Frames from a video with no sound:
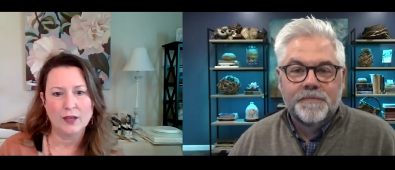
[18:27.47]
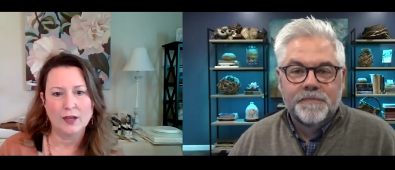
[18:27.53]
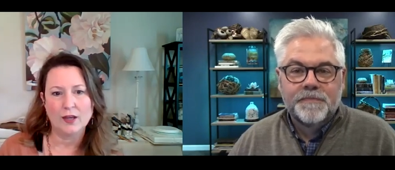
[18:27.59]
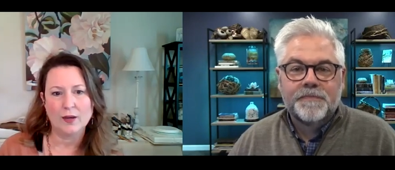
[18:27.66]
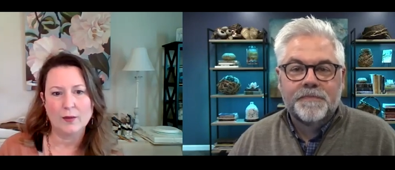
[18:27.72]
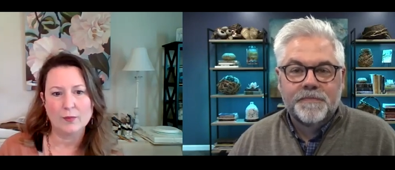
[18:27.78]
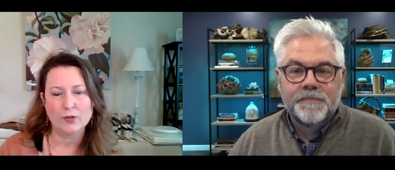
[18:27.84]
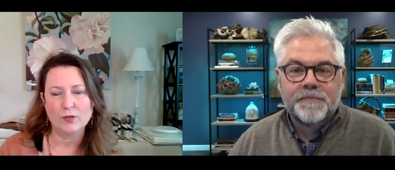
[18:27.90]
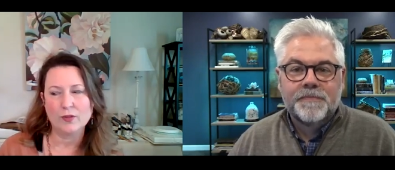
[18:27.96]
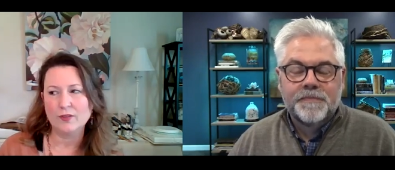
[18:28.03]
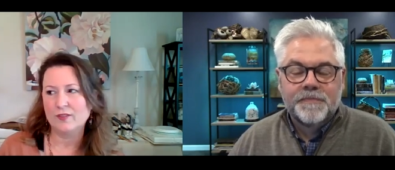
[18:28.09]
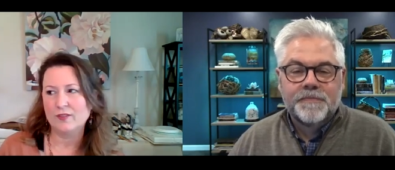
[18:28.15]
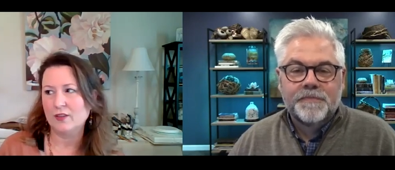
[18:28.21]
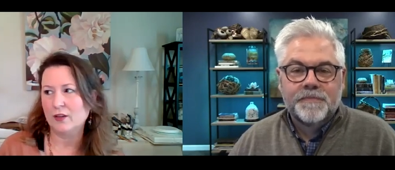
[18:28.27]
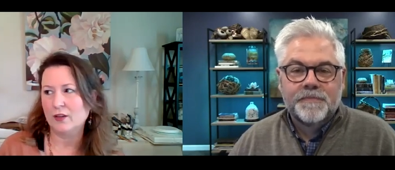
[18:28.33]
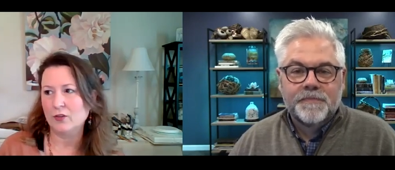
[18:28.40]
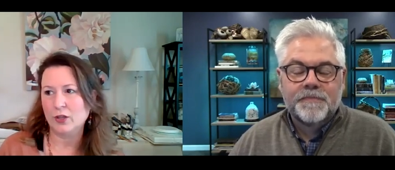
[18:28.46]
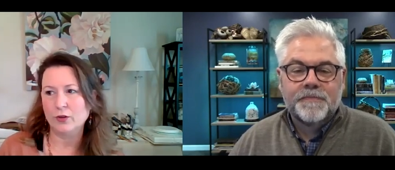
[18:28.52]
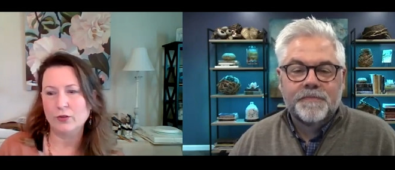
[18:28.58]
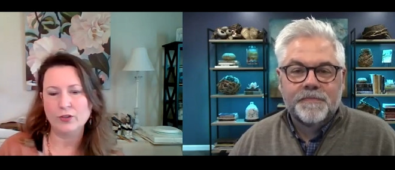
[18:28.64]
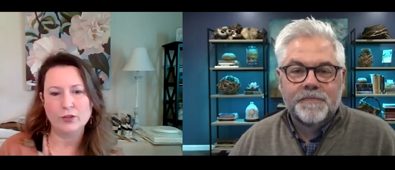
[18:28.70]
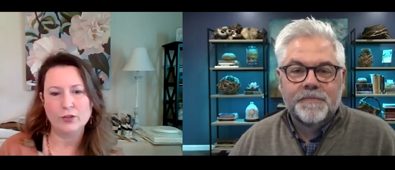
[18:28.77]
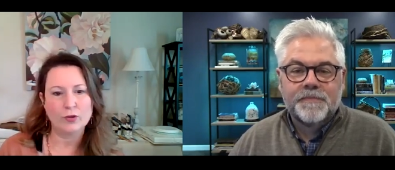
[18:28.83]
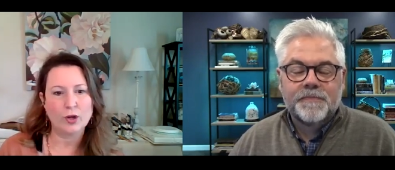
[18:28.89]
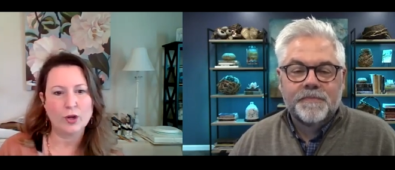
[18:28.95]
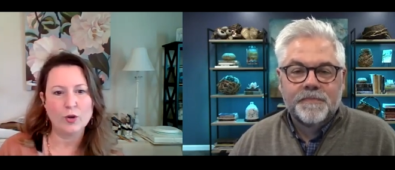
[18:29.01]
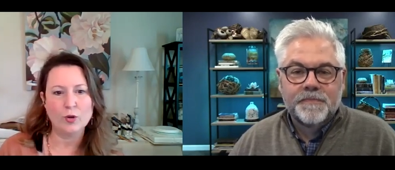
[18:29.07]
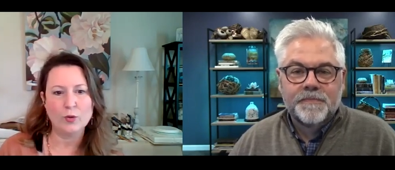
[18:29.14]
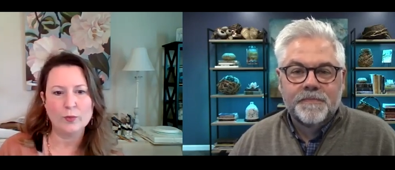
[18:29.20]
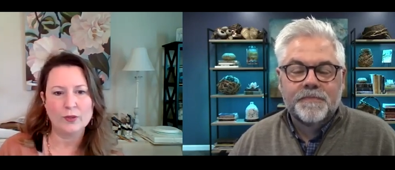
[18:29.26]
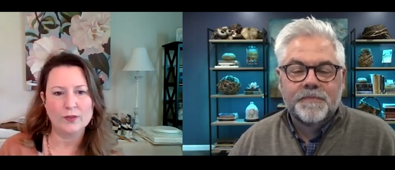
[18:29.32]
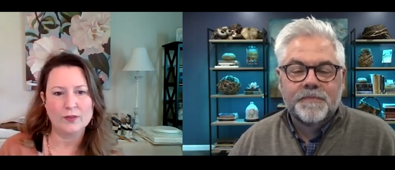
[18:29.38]
Speaker 1: Um, you can sit alone in your
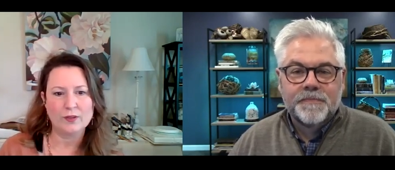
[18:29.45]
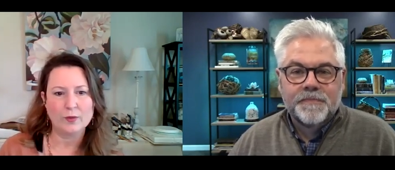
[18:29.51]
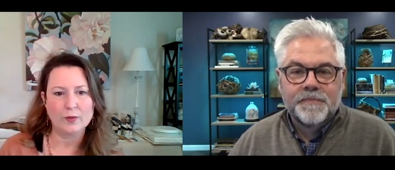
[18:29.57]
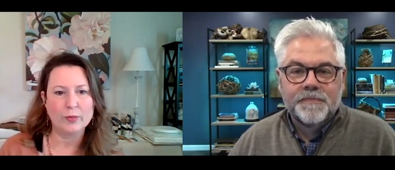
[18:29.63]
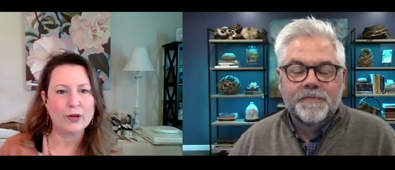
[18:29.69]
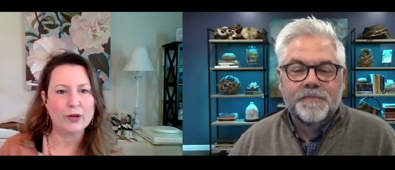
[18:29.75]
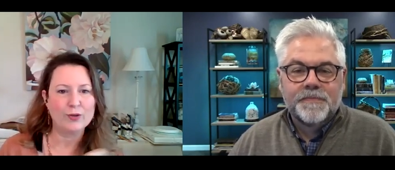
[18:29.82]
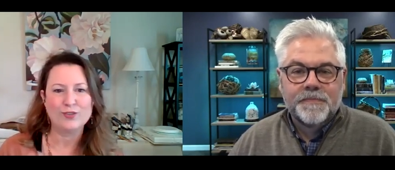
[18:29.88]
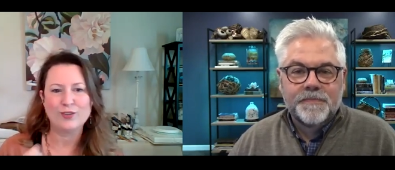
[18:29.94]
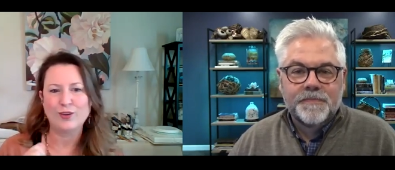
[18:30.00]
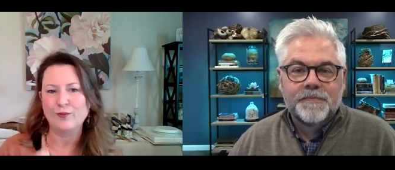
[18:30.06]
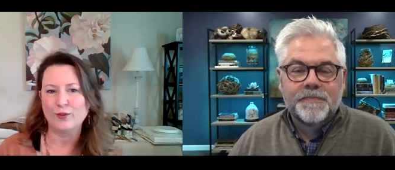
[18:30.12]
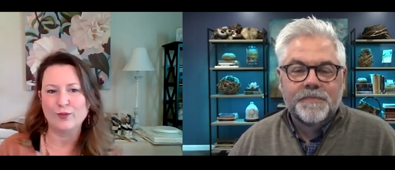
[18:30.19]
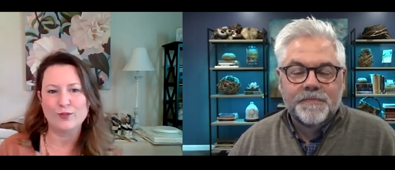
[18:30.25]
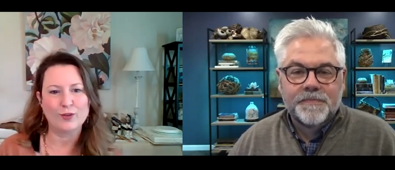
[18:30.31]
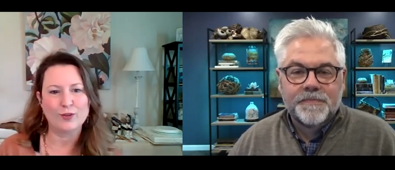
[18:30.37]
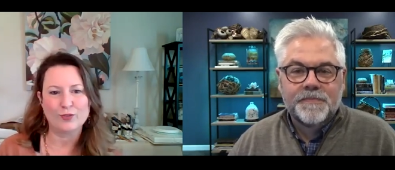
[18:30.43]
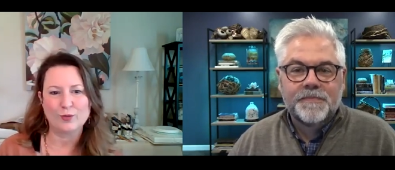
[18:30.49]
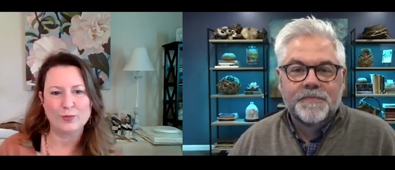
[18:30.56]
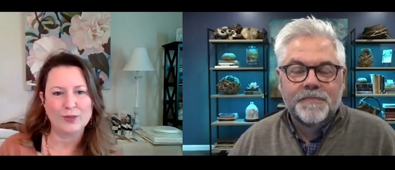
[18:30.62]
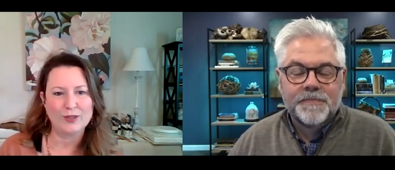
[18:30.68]
home and compare yourself on social